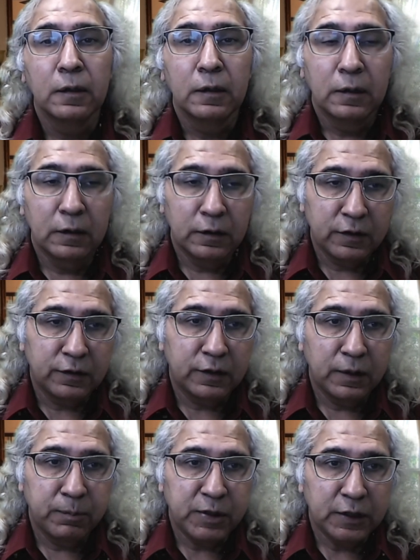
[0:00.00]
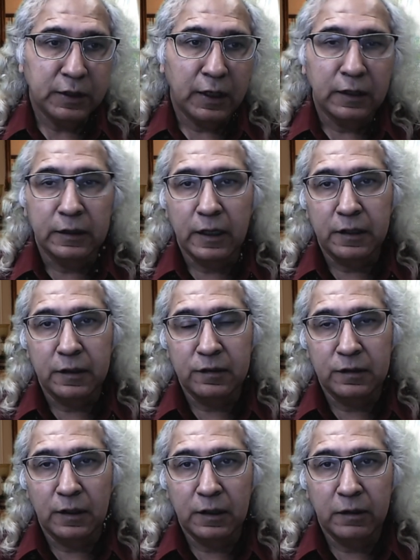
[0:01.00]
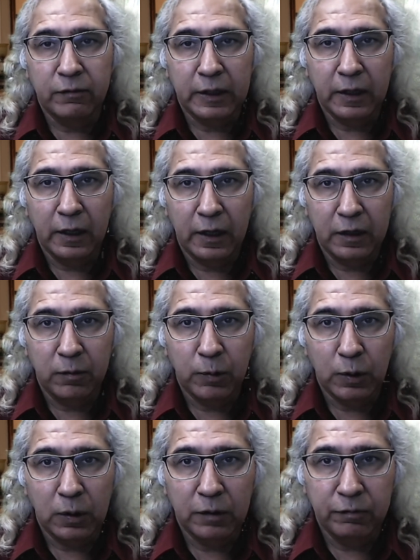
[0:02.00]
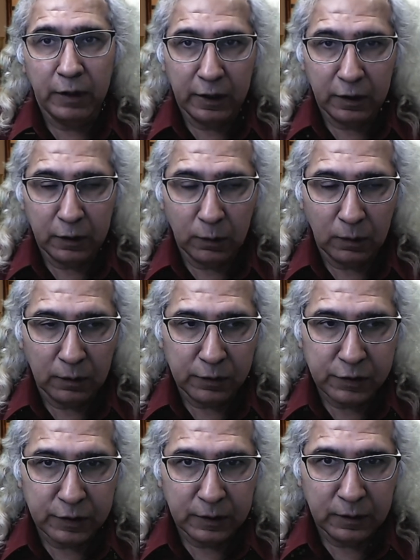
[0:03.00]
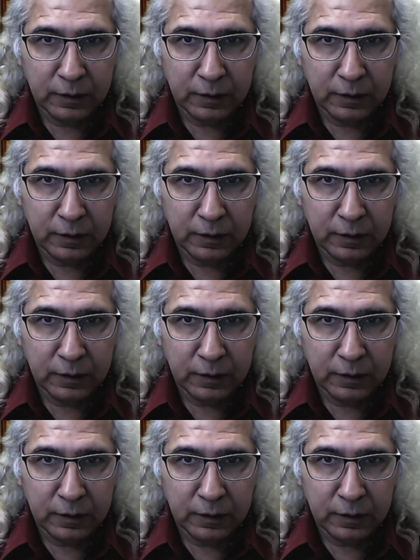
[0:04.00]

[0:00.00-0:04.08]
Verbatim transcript: description, and that is the Living Handbook of Narratology.